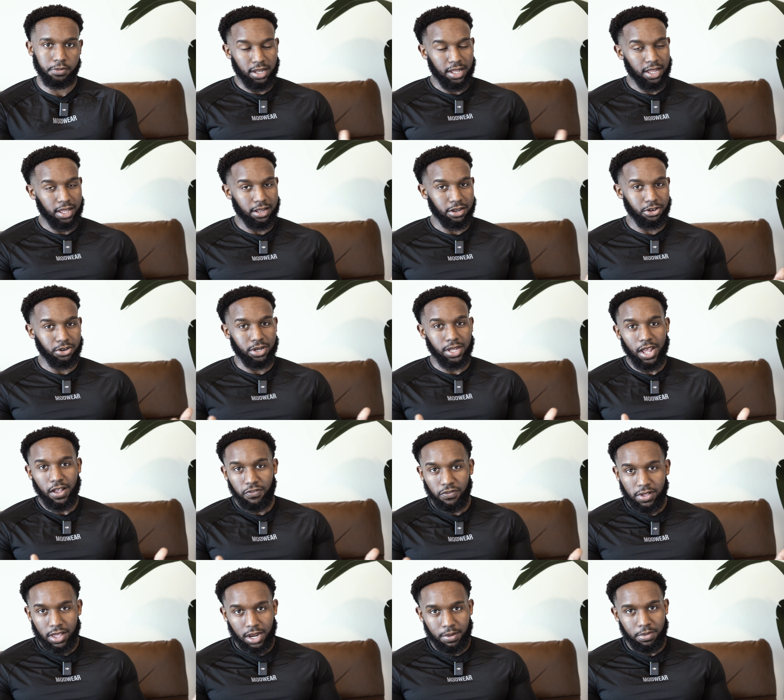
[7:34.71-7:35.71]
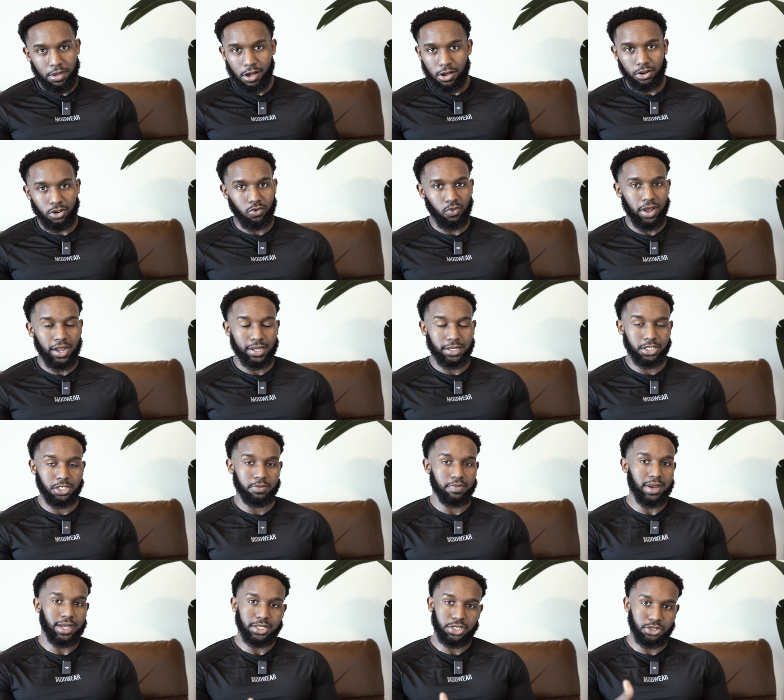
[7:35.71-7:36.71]
then you're definitely gonna be on your way to
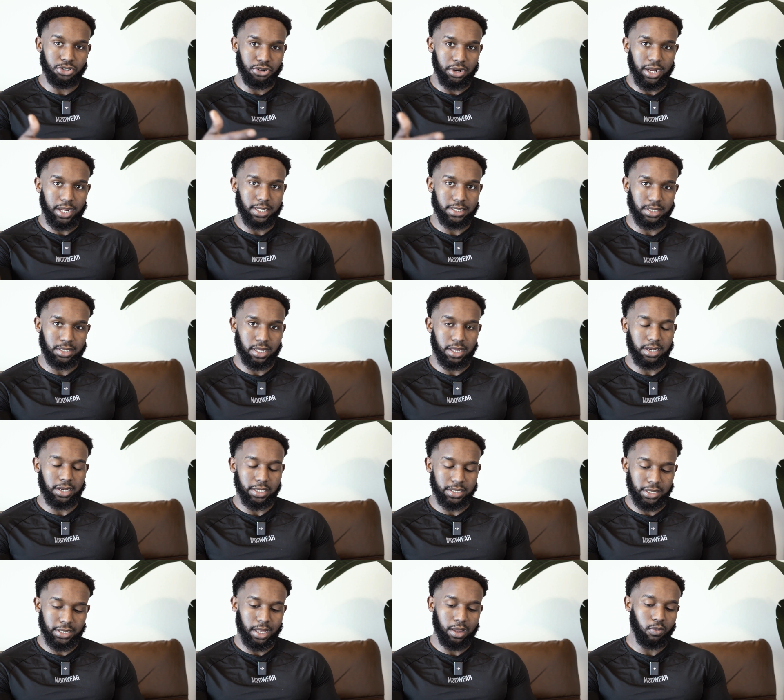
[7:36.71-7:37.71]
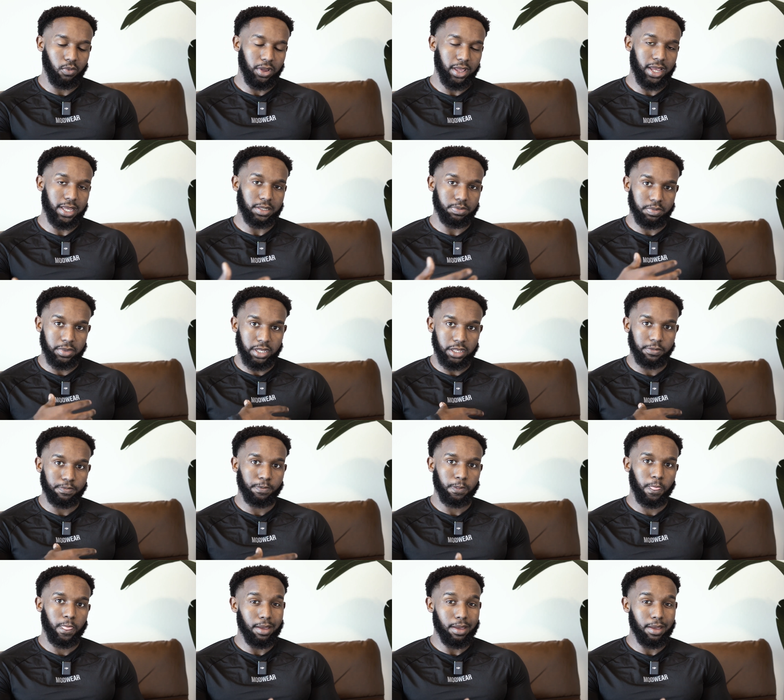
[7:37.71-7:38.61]
mastering your handstand the same way as me,